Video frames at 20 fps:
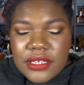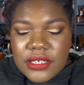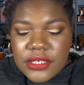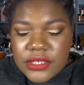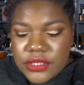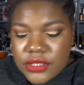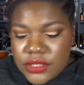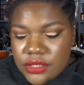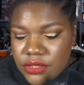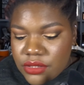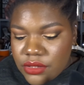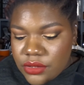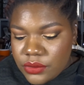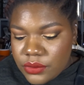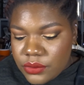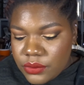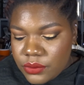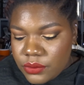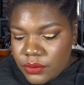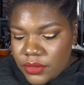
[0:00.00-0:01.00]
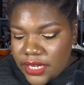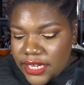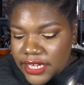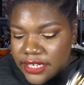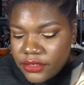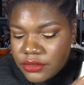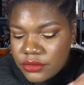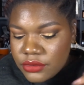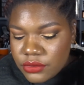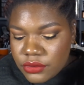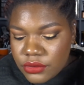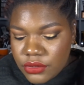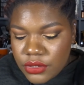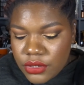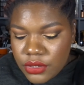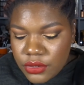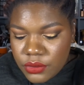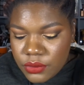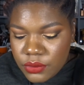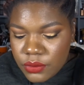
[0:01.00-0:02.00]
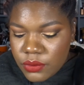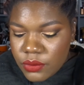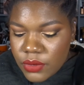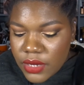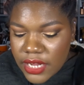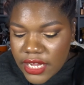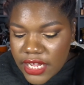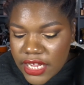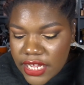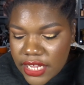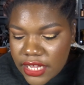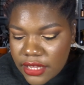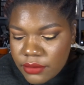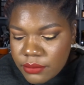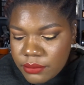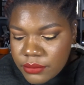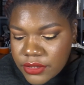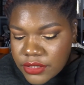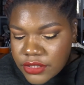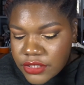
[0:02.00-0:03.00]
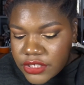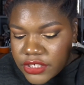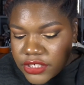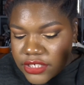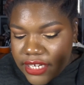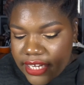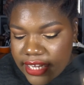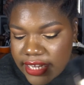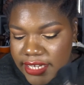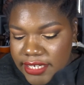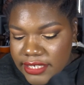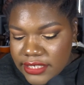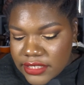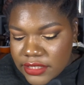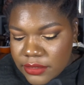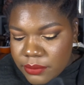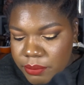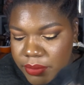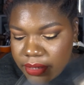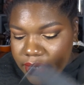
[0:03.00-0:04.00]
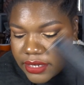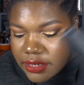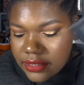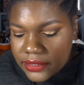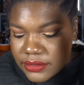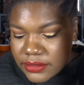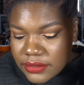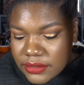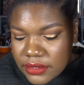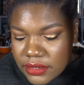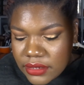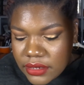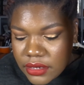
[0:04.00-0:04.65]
so I don't know how much I spent